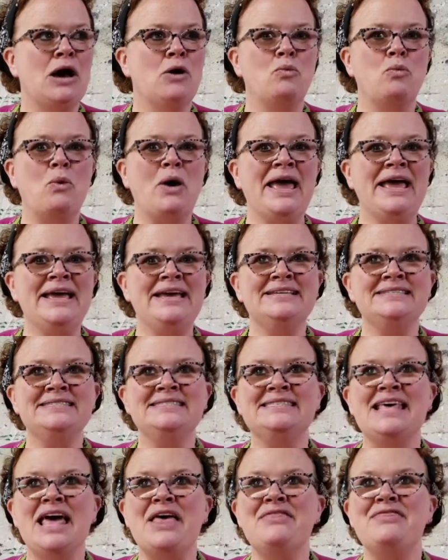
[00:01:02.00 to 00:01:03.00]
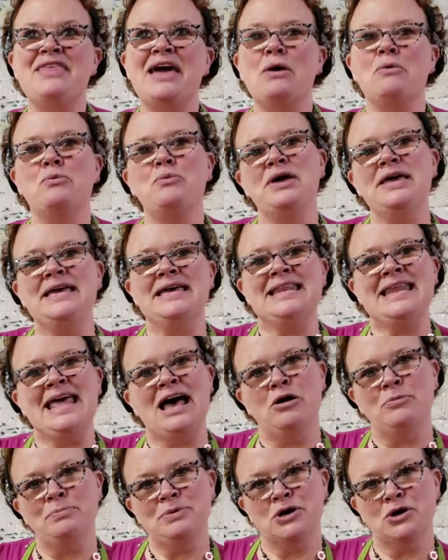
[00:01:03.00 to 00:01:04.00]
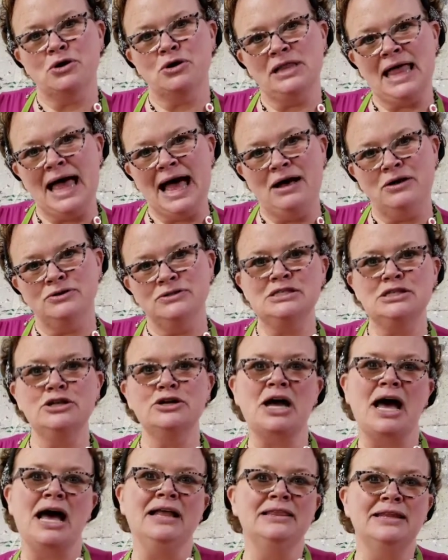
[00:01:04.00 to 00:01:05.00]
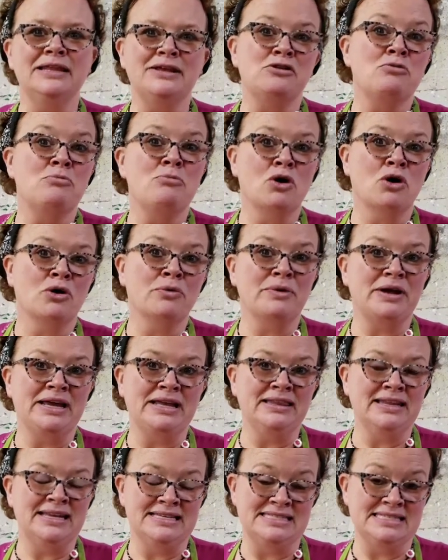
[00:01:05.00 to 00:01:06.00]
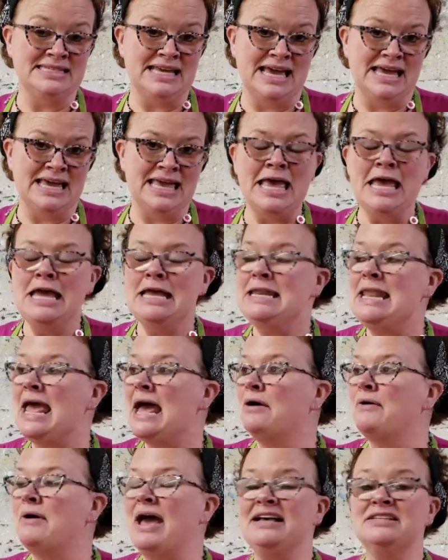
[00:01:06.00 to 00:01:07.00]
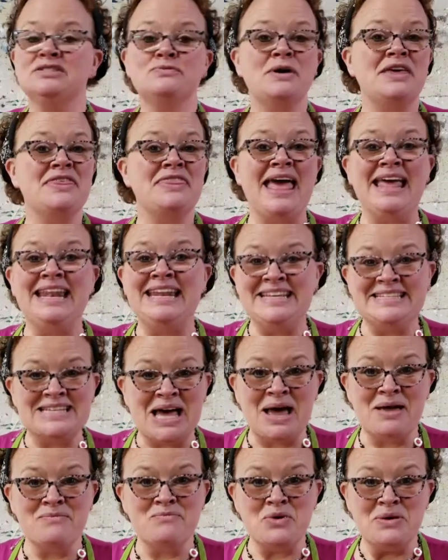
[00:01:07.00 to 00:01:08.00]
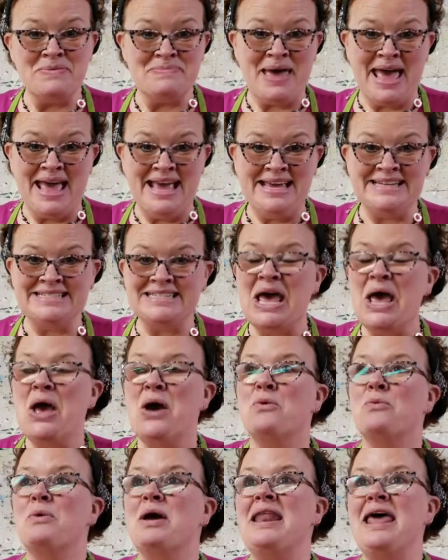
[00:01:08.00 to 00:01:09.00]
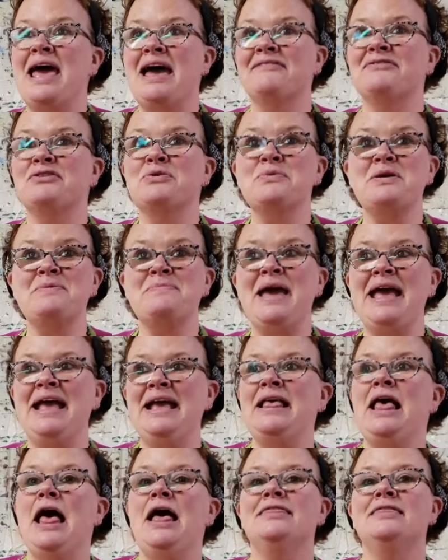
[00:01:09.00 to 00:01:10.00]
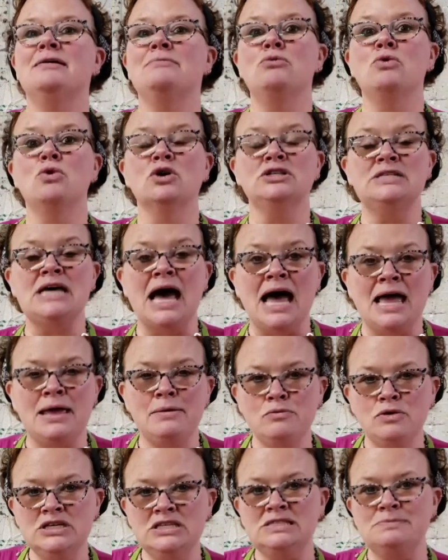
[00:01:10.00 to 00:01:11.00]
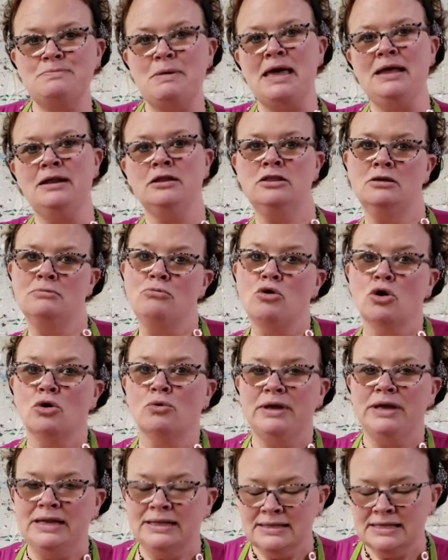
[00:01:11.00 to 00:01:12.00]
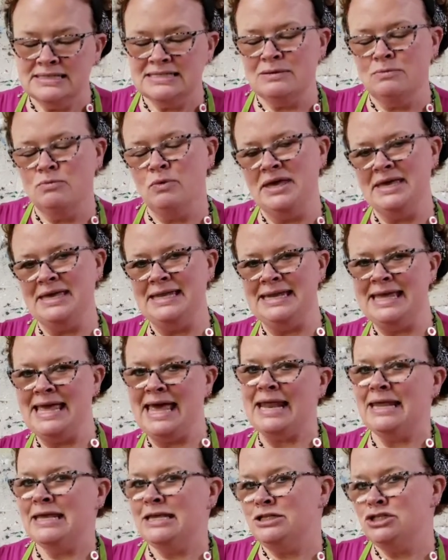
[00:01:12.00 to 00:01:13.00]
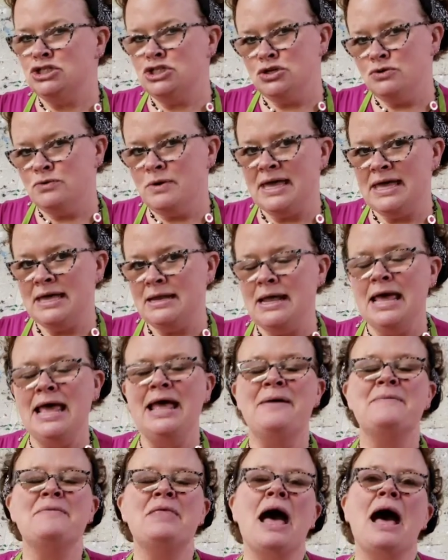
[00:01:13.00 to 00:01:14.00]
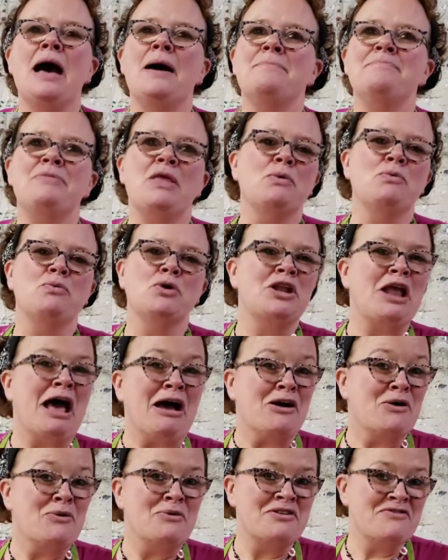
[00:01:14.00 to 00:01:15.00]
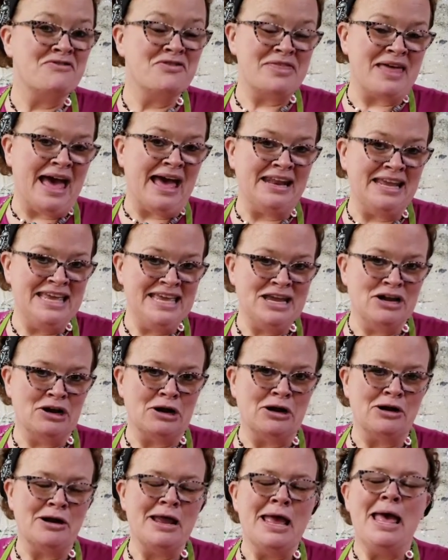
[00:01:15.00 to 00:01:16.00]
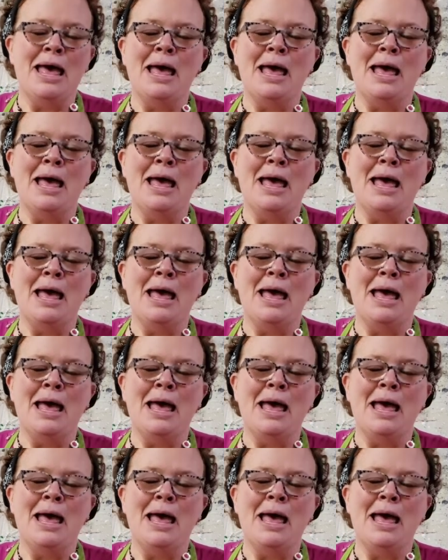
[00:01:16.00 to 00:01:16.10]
ways that we can help your clouds look a little more realistic. Now, as with any time we paint, whenever we paint, the more time we spend, the more realism we can get into it. Um, we're not going for that here,